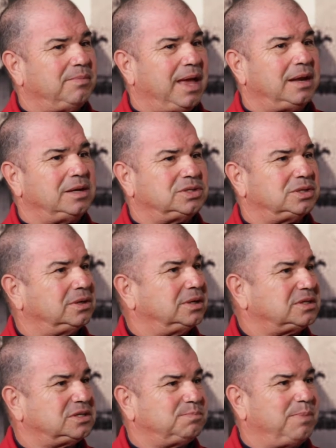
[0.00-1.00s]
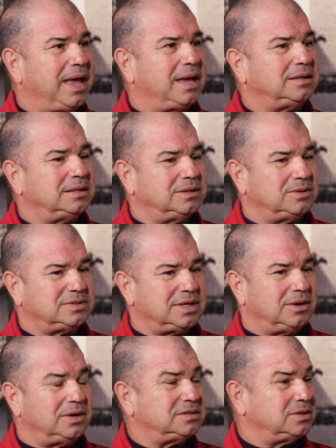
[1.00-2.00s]
manager and expand in those
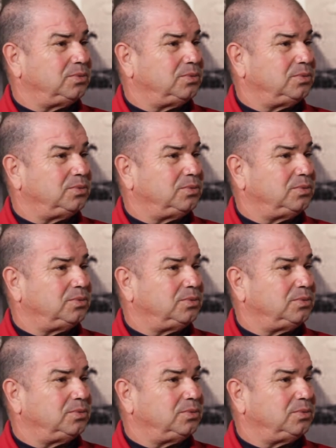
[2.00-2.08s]
areas.